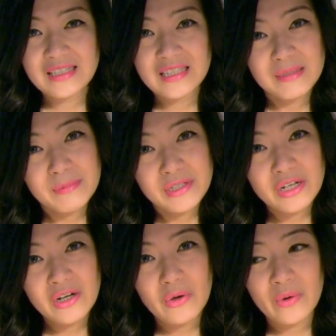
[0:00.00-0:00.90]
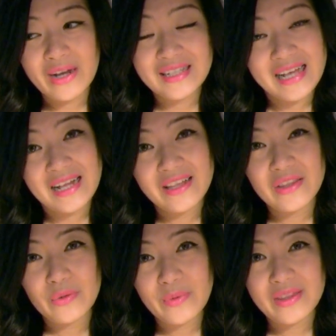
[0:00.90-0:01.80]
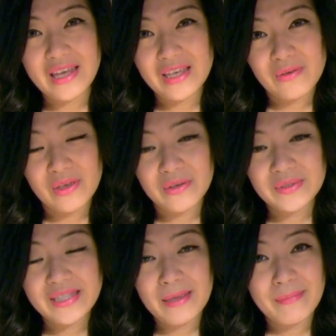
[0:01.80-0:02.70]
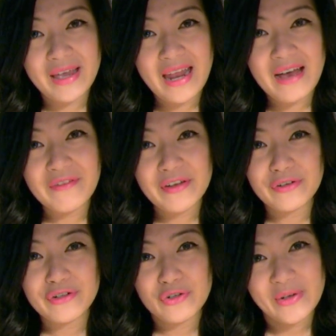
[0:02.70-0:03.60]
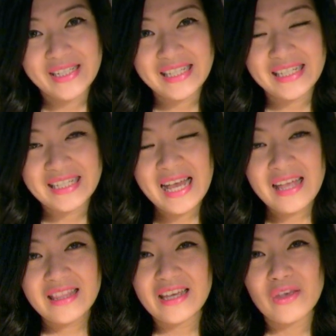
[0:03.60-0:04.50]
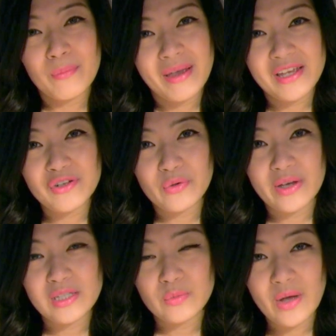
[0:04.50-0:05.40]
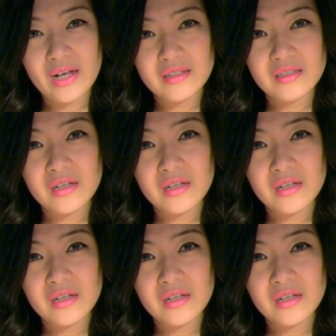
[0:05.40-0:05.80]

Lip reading: similar or exactly the one that you use, they might have other choices that you might enjoy as well.